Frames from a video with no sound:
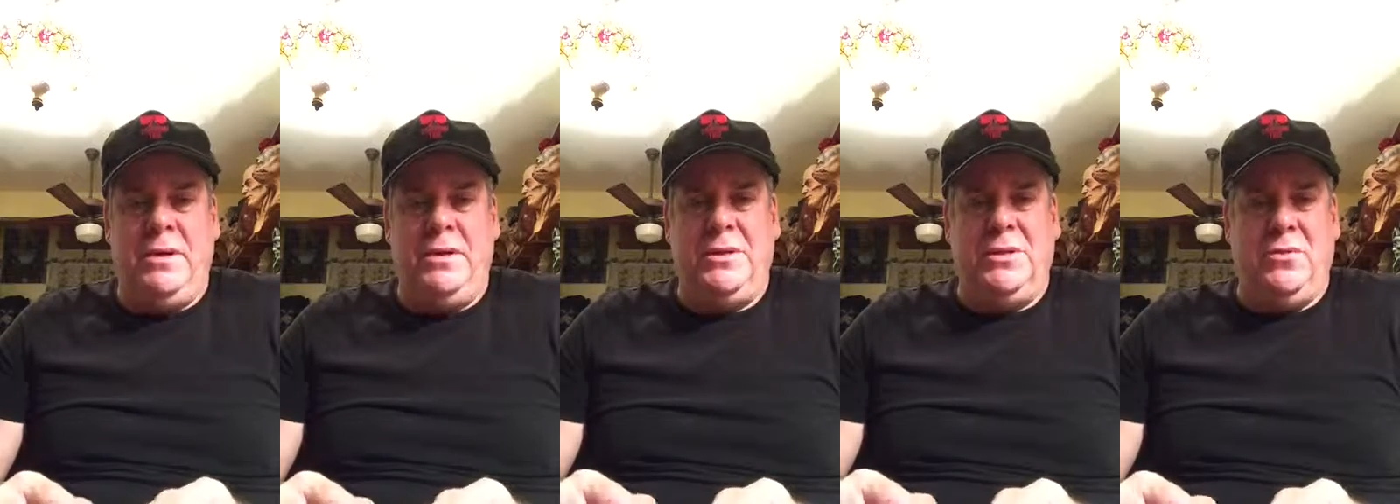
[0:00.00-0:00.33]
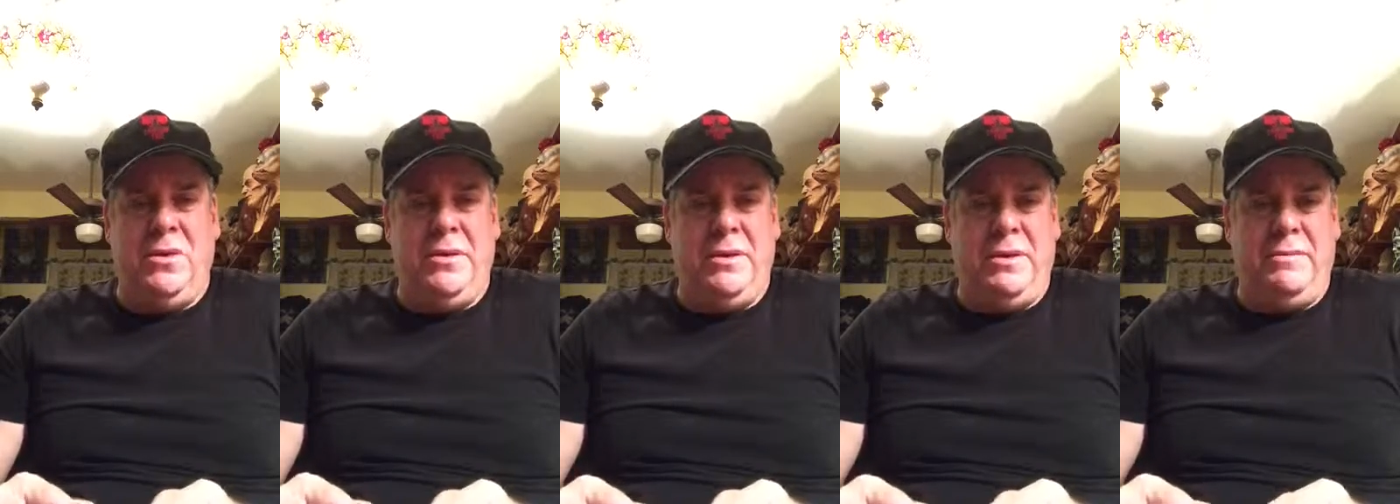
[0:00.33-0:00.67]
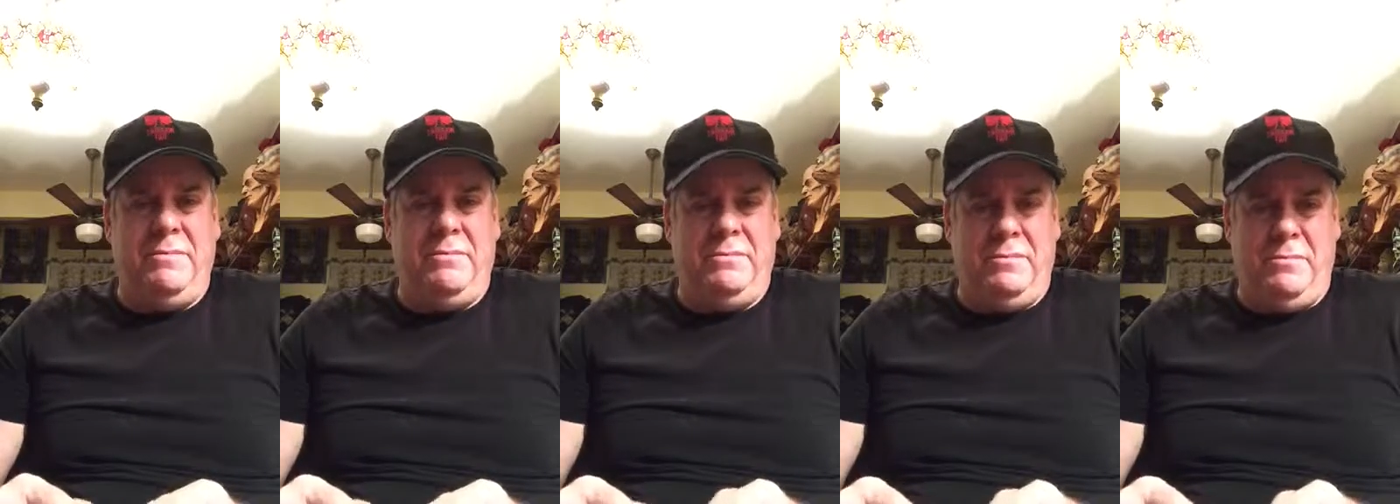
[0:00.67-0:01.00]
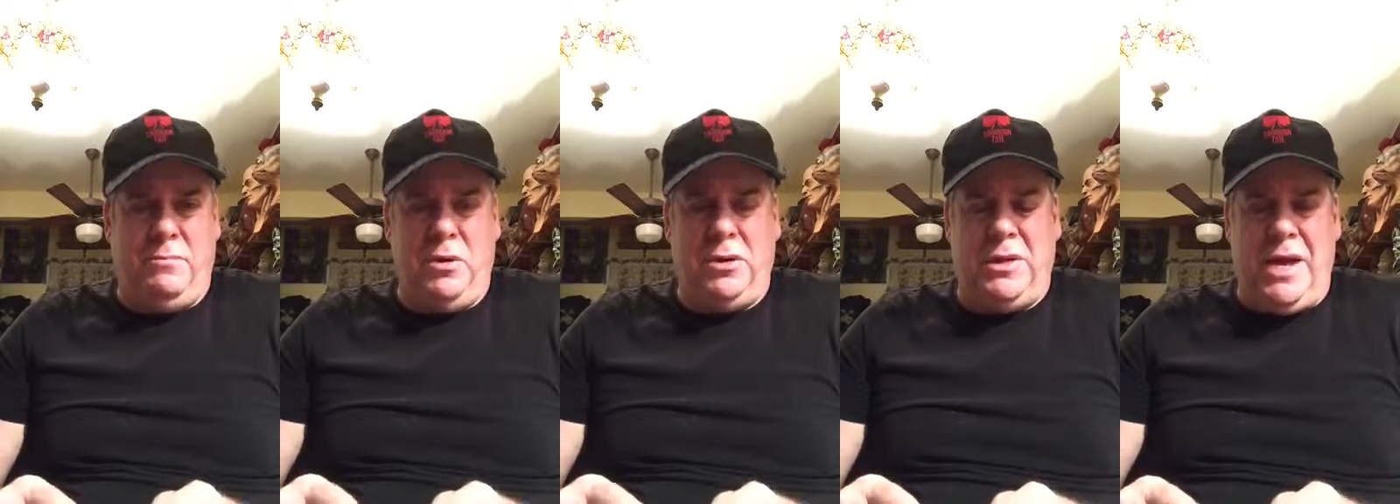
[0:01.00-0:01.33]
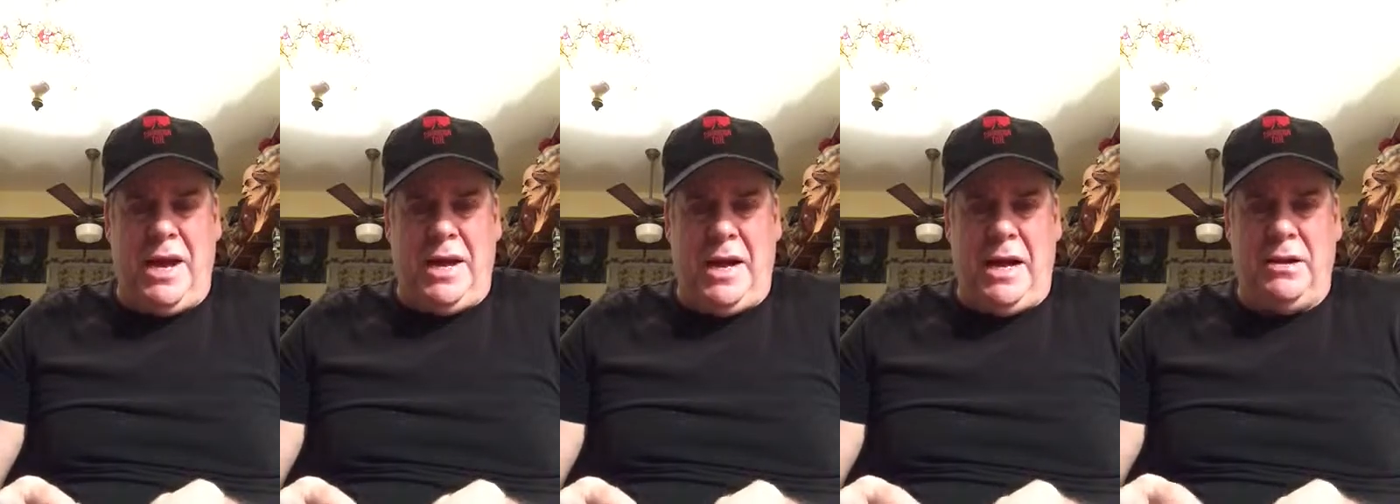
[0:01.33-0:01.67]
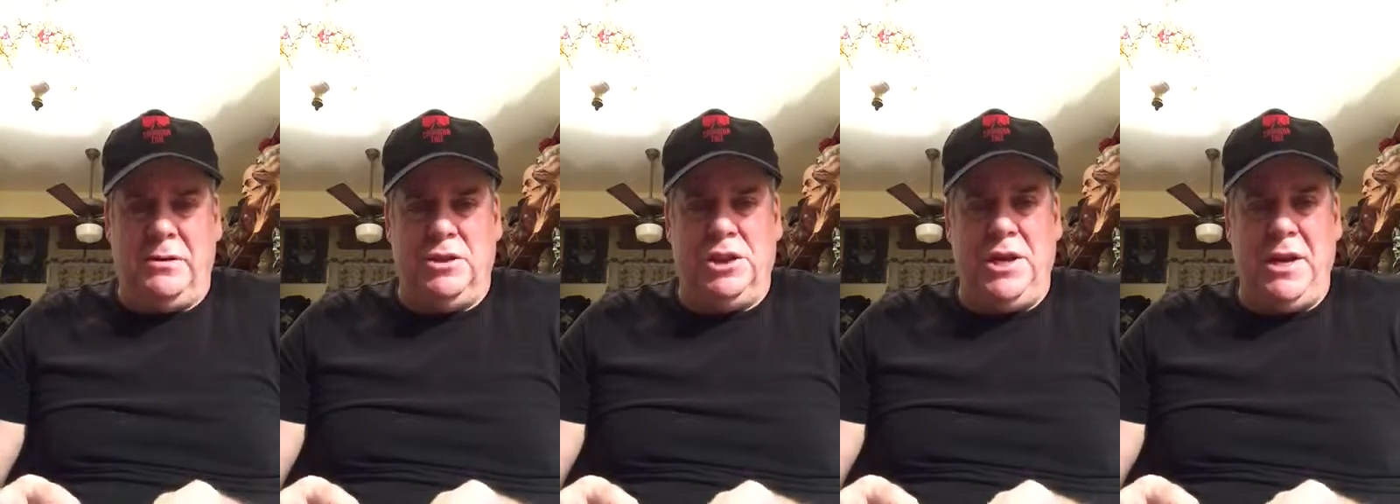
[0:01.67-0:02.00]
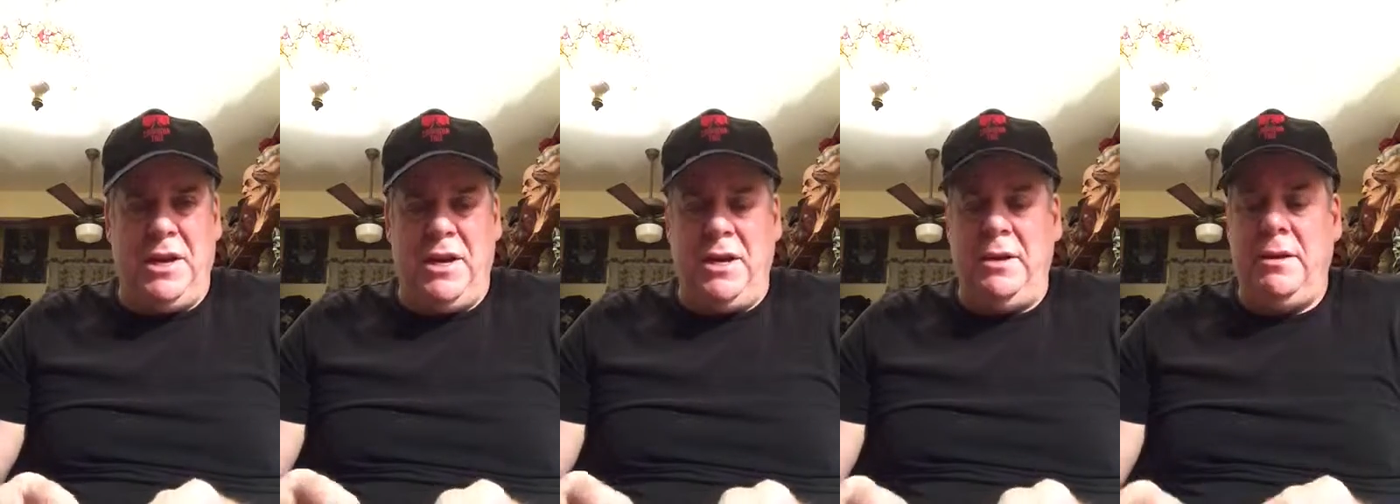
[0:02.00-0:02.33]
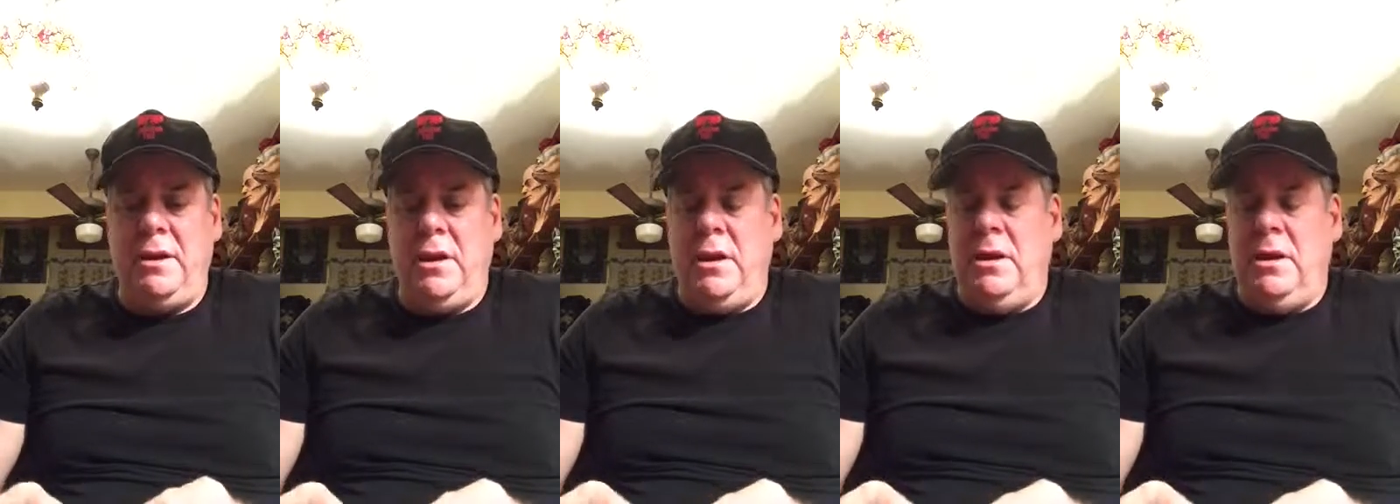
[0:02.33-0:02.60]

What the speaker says: is the one that put that out, GE.